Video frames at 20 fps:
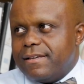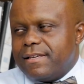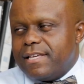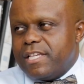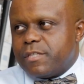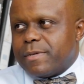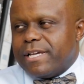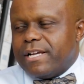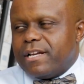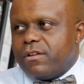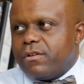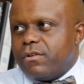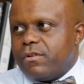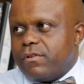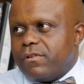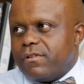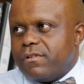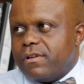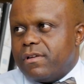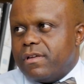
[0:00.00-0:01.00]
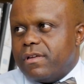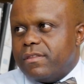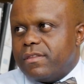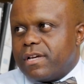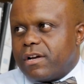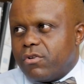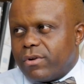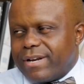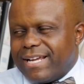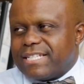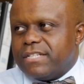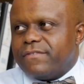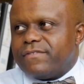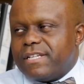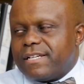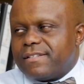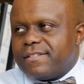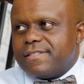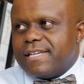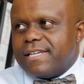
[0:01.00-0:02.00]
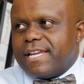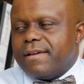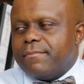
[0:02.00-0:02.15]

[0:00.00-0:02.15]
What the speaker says: especially the corrective taxes that